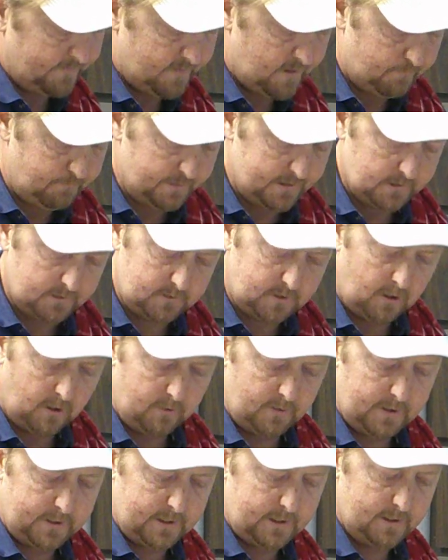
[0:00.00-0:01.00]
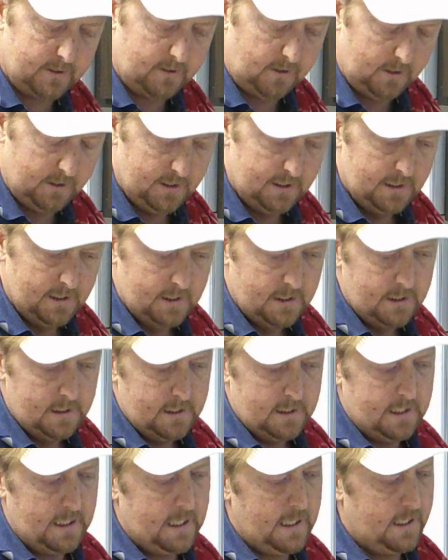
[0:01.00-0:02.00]
peeled garlic here,
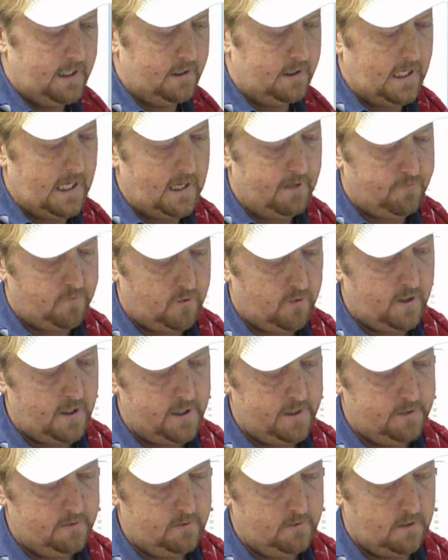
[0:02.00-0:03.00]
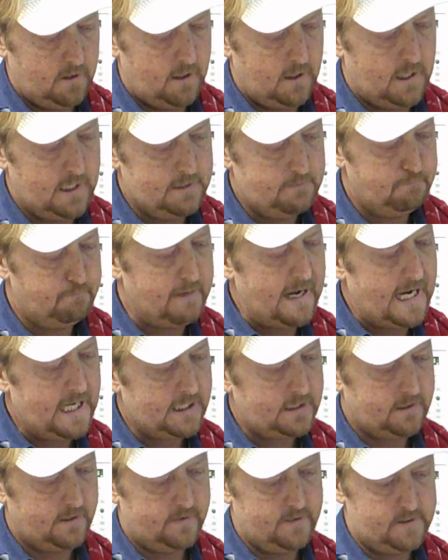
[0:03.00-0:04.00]
and after I
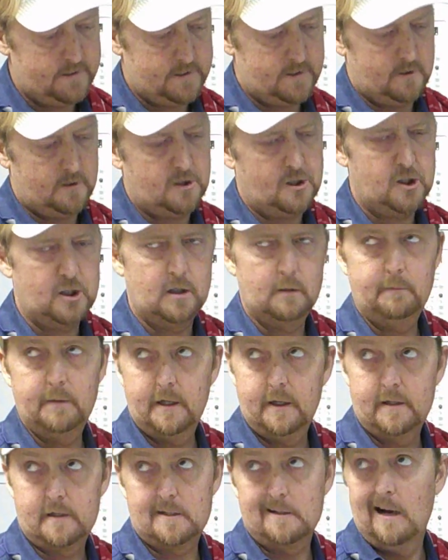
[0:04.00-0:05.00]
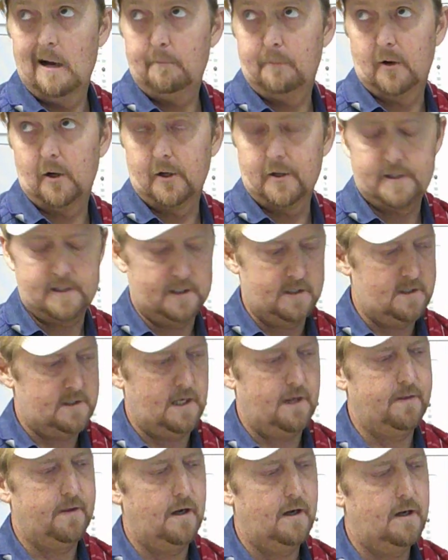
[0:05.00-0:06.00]
unbagged this herb, it's not parsley as I
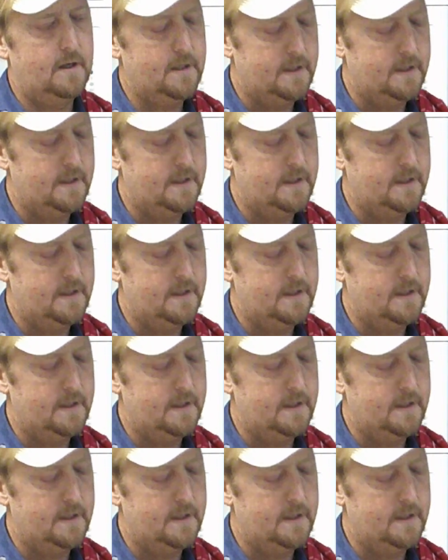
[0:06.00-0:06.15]
thought, it